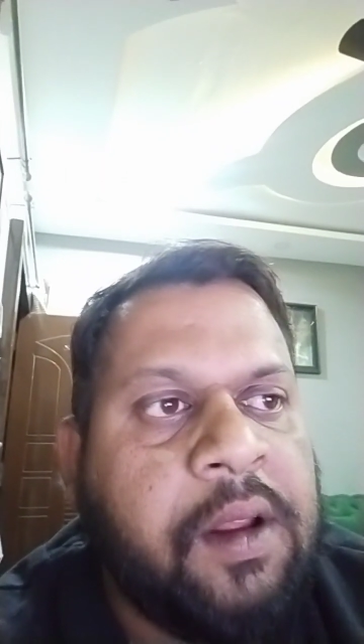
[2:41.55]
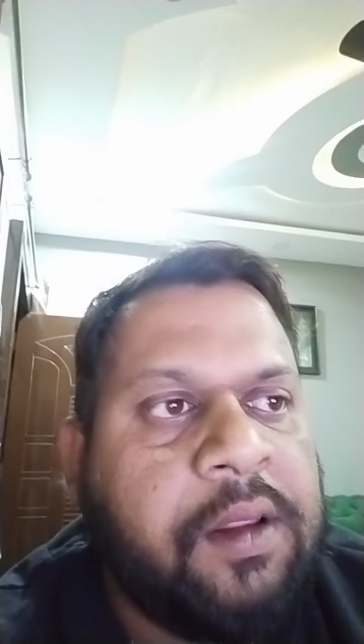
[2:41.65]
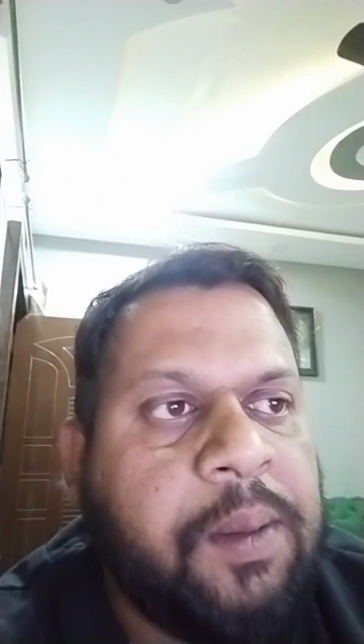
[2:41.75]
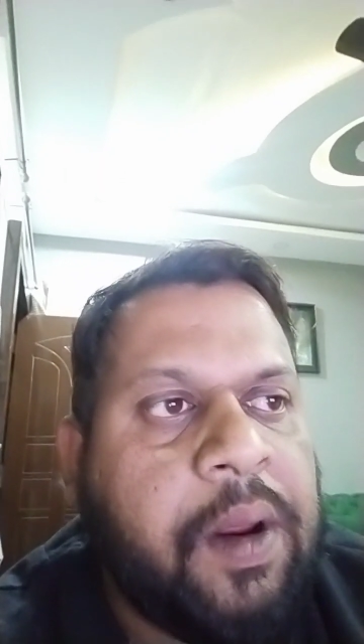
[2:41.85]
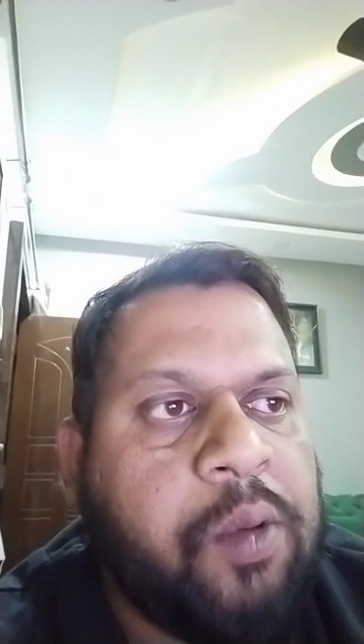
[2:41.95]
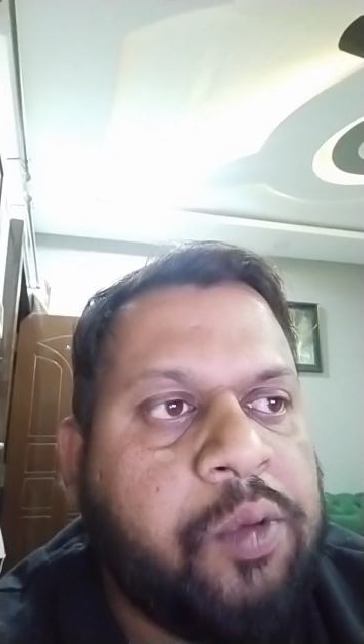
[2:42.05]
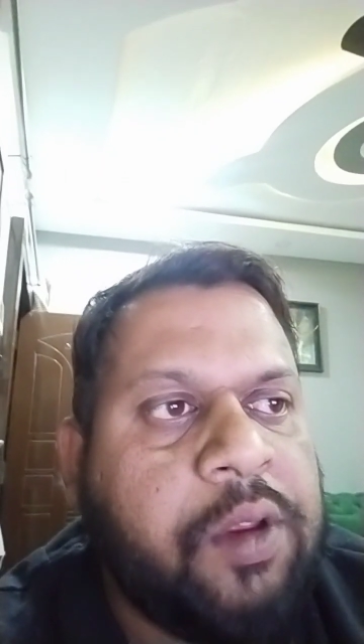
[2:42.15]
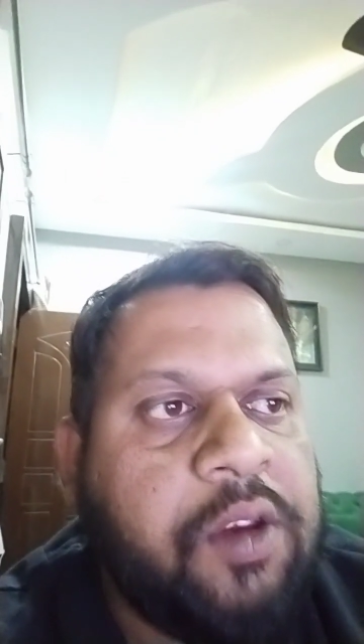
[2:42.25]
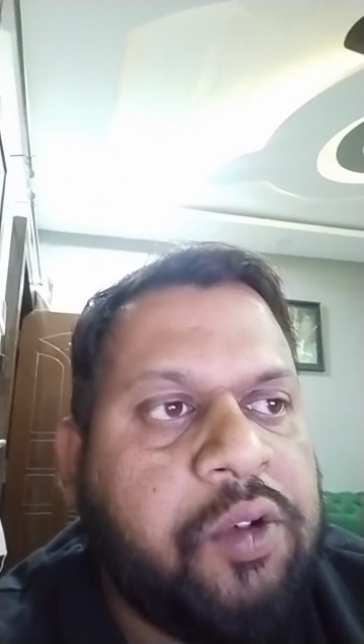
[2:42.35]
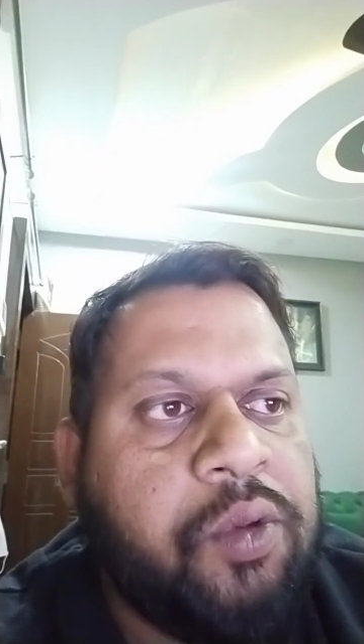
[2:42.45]
The browser
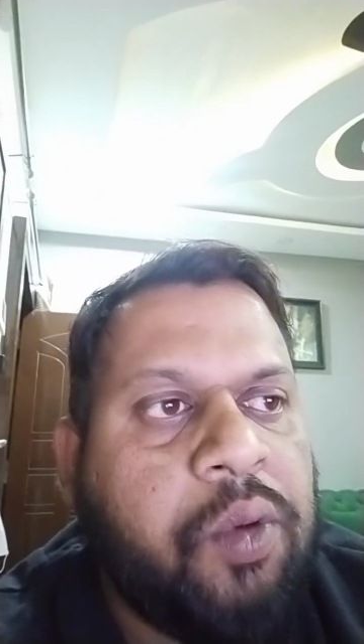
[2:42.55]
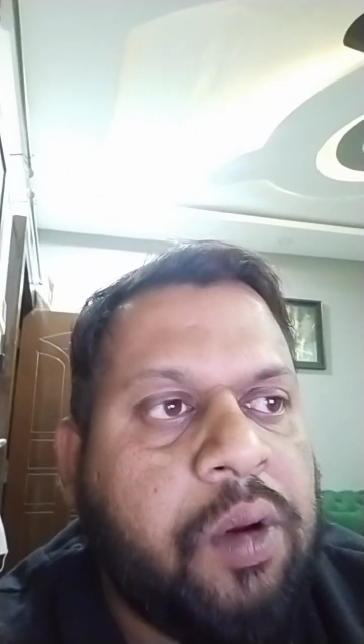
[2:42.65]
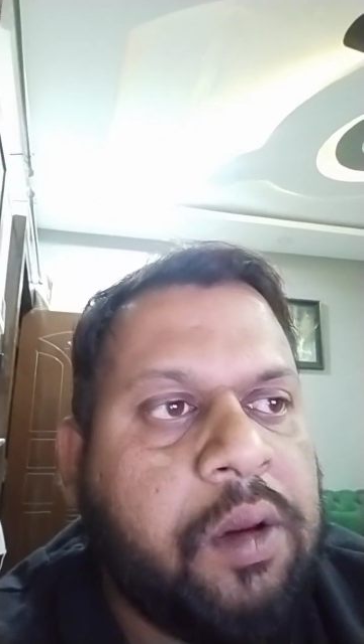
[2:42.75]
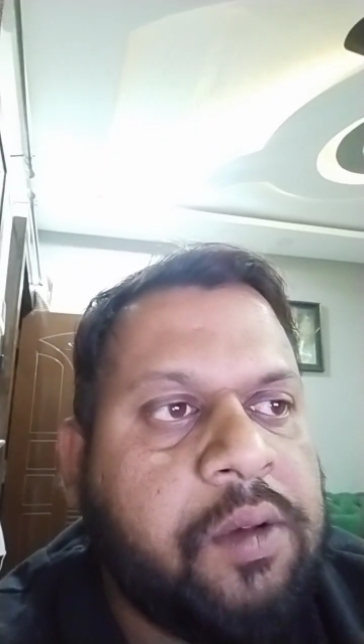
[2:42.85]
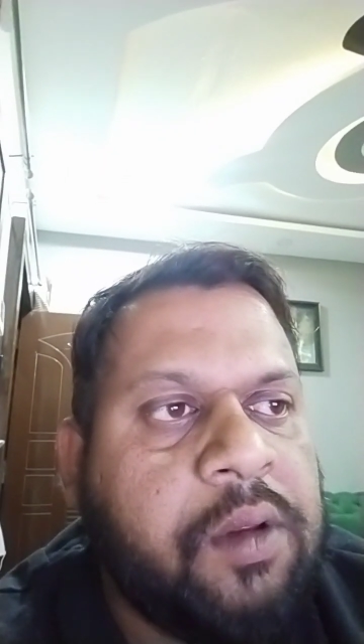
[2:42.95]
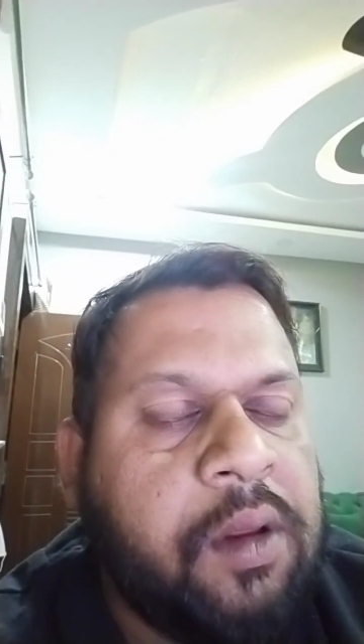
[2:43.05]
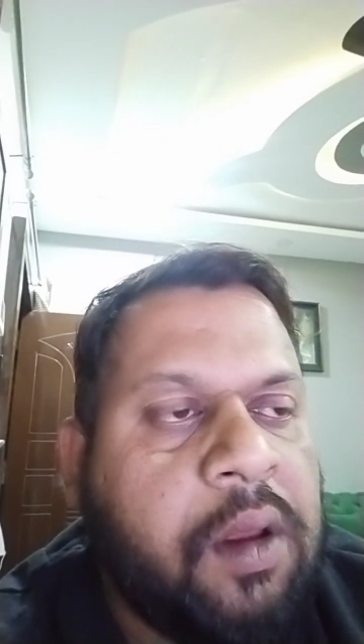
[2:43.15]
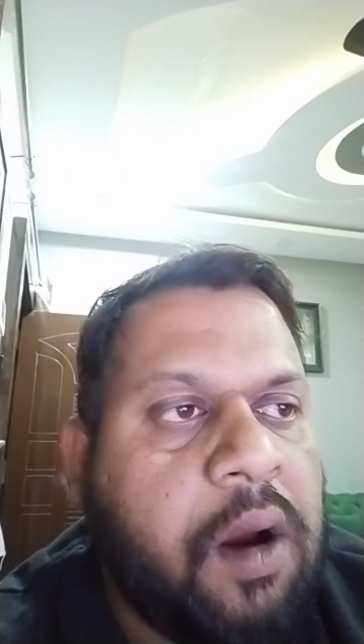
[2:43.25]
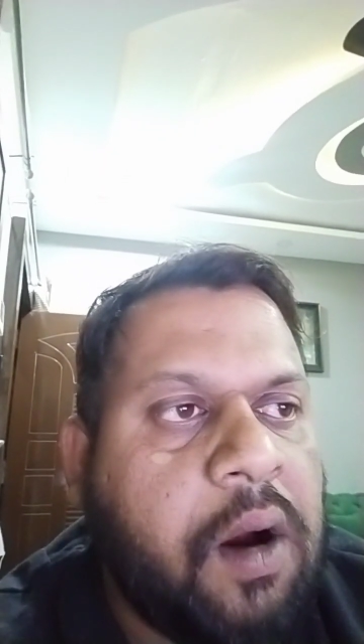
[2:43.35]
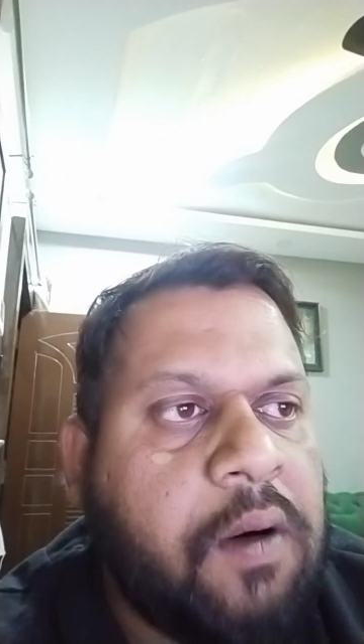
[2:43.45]
stores
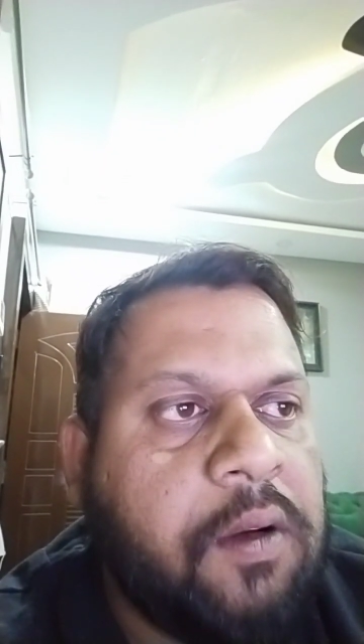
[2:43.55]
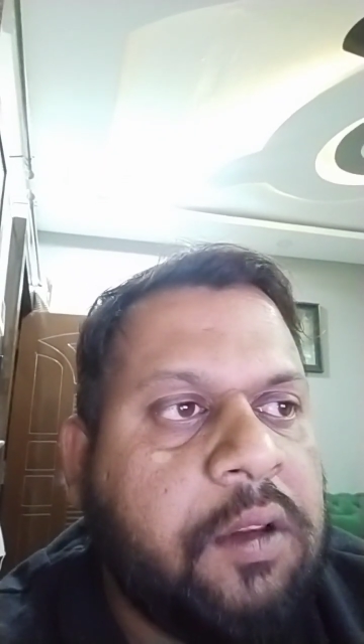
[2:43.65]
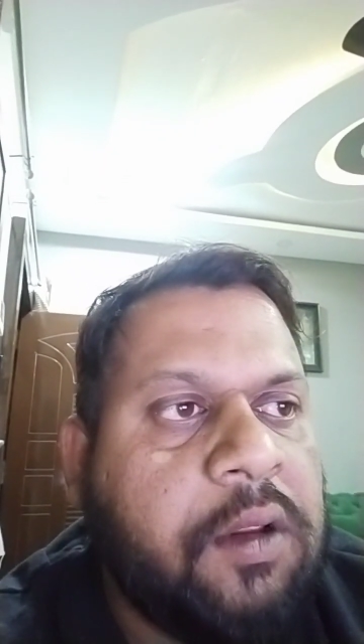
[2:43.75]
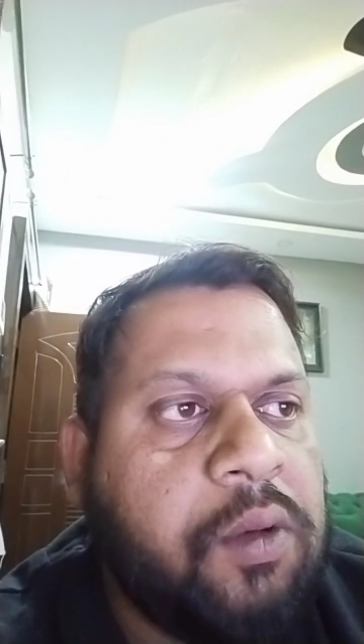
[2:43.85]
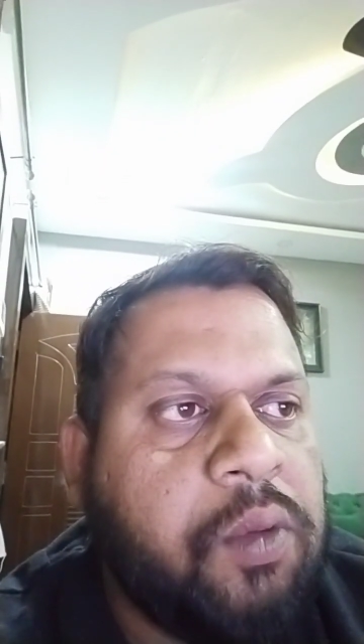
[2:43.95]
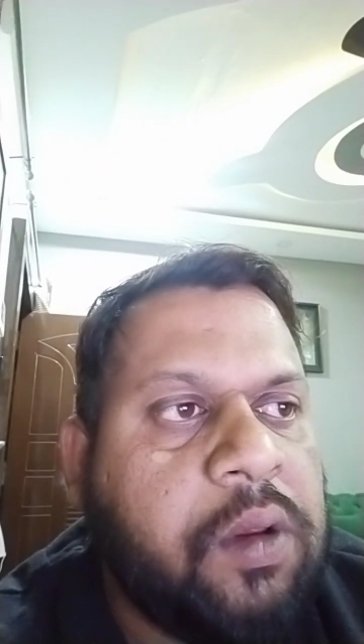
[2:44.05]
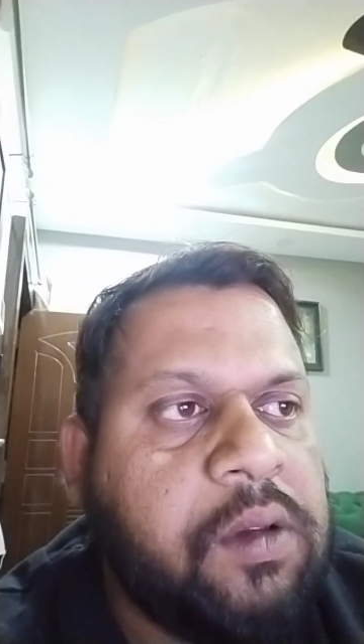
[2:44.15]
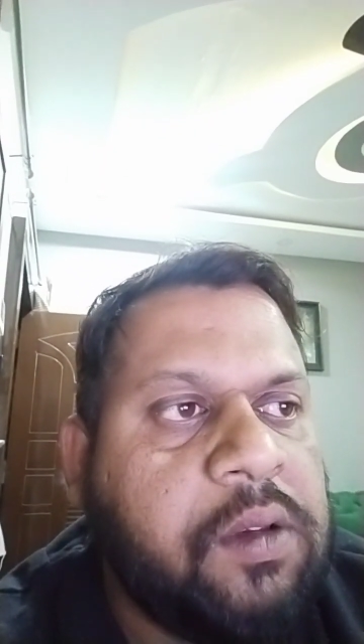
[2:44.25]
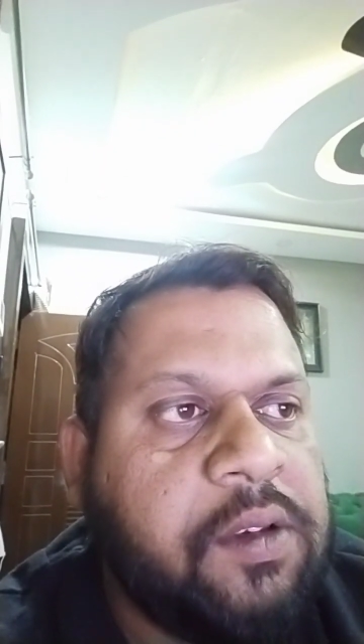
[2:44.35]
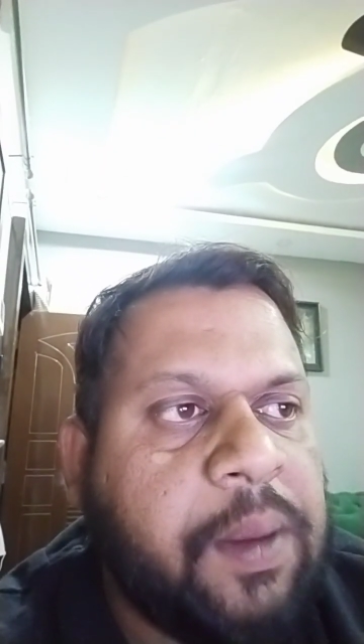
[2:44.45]
all the cookies
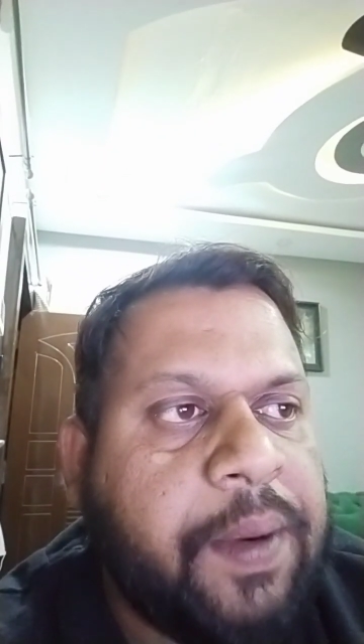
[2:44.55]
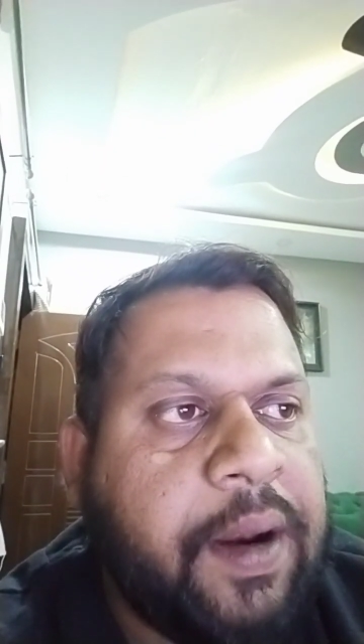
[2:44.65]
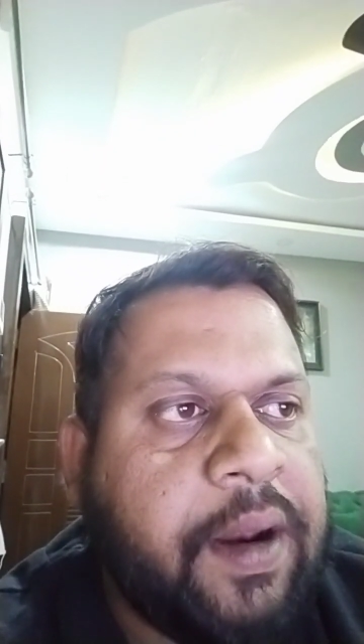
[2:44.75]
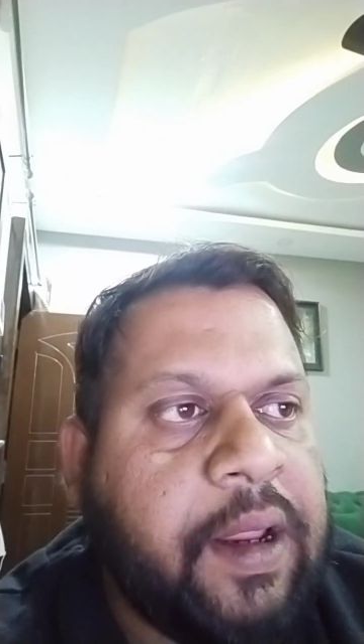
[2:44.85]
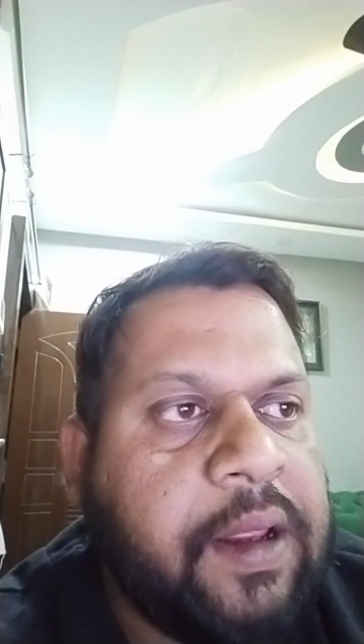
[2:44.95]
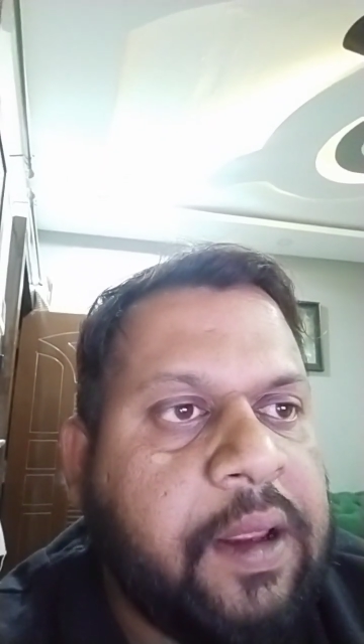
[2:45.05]
separately.